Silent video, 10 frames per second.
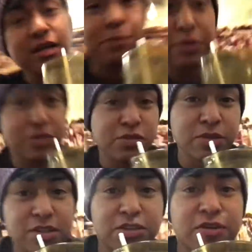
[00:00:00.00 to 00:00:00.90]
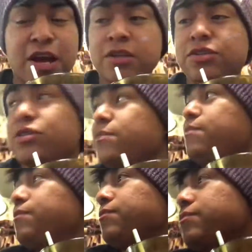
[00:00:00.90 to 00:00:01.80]
I put too much ranch.
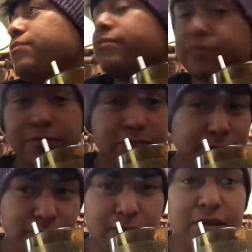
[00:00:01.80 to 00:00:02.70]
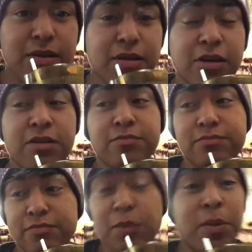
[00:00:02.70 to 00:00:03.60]
And so with
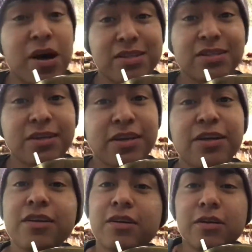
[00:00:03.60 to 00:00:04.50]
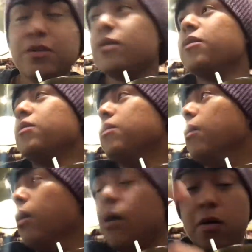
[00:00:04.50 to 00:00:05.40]
um, the pasta here,
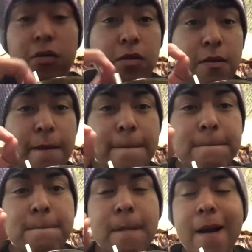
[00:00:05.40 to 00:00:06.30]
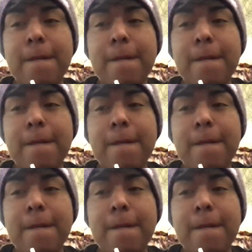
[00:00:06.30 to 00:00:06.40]
it's legit.